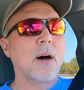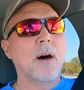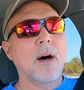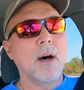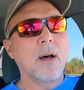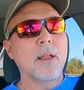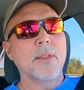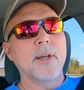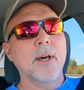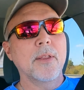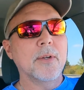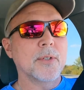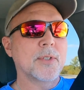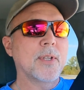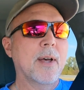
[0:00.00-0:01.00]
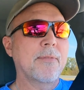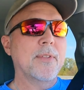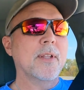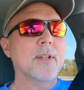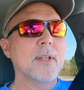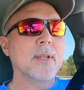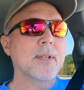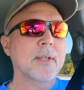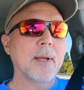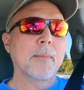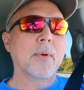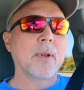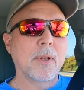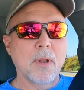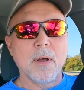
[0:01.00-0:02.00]
all the other stuff that come
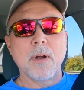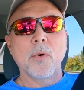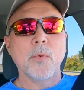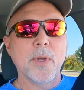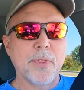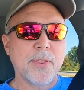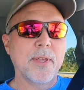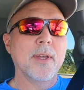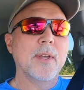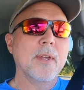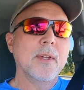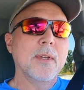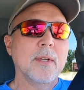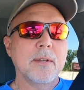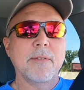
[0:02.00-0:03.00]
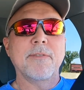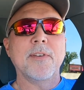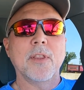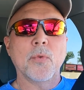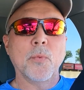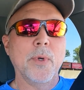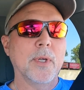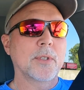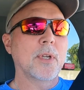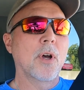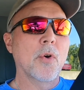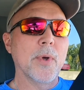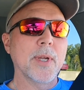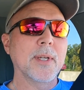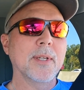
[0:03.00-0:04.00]
along with fifth wheel
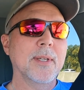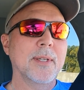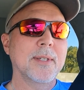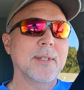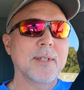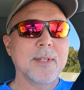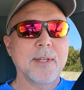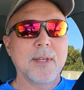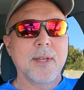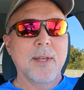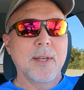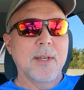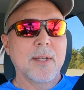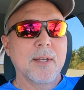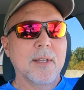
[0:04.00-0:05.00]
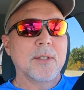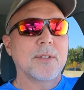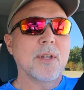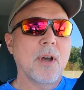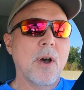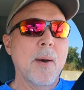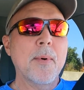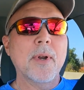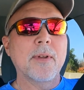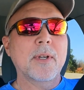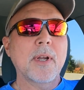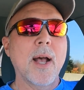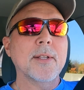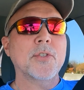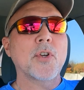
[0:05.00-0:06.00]
towing. So I'm going
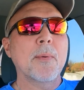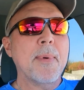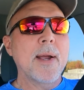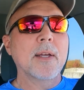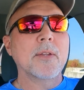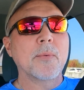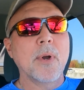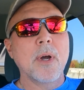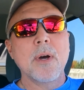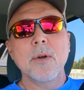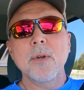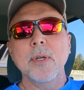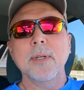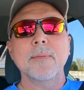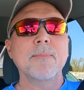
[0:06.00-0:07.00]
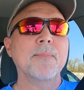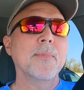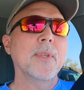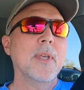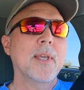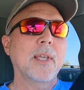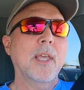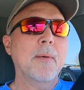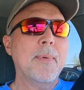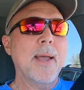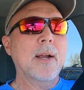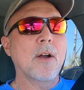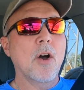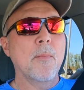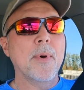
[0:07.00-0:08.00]
to concentrate back on the road, get
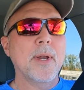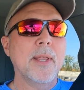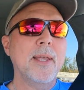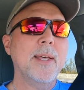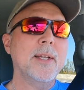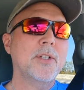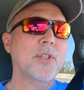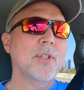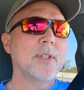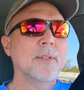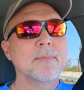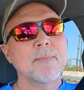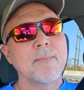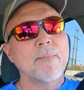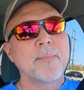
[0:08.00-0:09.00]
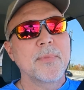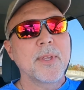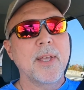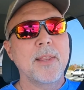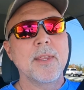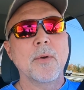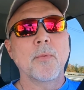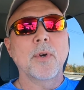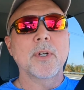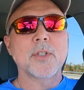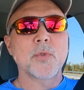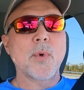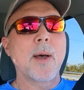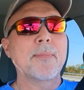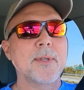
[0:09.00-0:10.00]
back home on hitch, and then we're going to
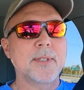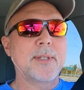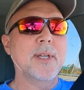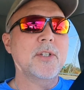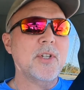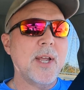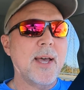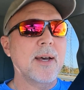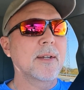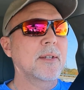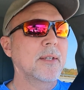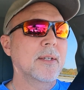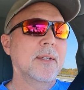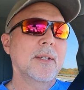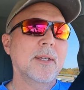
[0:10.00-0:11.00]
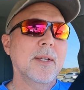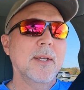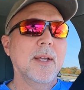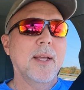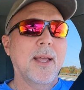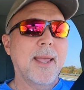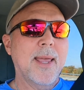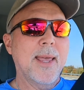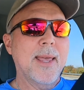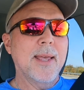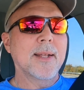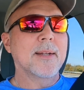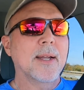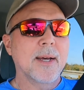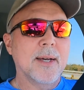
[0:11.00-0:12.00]
swap this hitch out
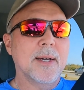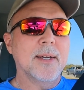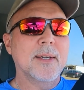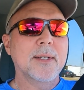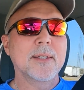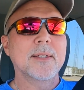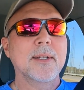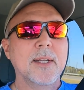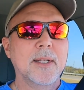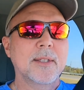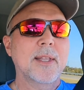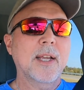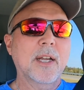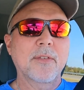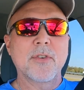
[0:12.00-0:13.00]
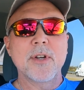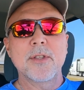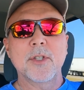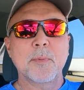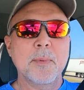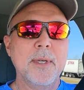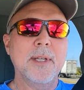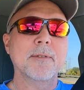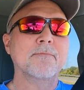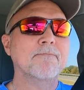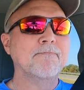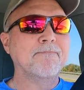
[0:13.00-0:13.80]
and take it for another spin.